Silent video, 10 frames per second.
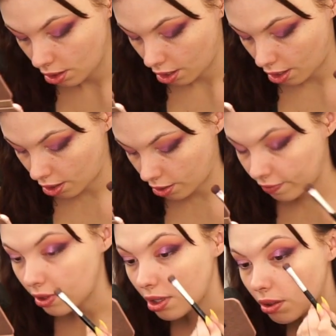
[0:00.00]

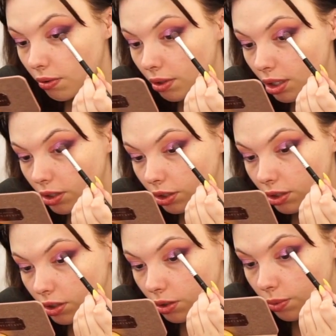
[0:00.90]
of E3
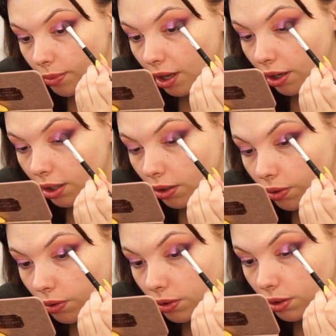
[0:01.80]
just to marry
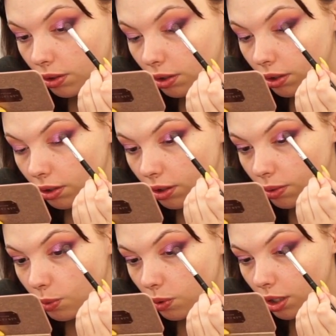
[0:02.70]
those
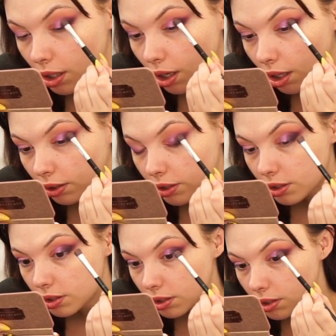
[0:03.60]
smoky
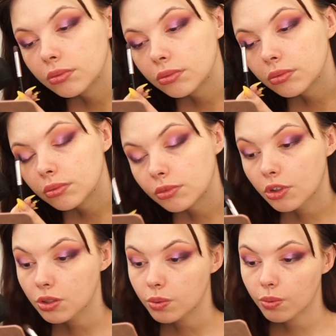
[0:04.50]
colors
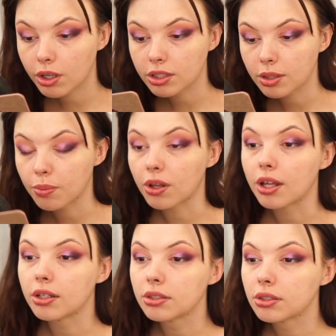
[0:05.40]
because we want it to
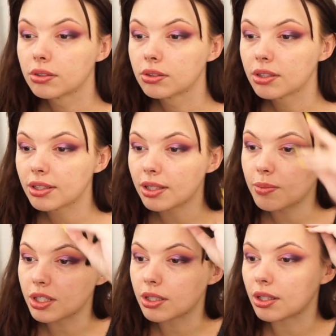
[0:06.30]
blend
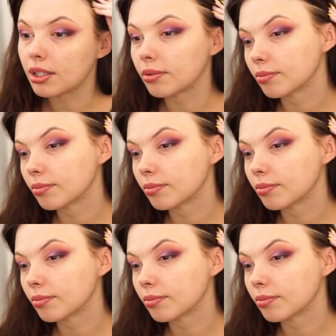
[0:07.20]
seamlessly.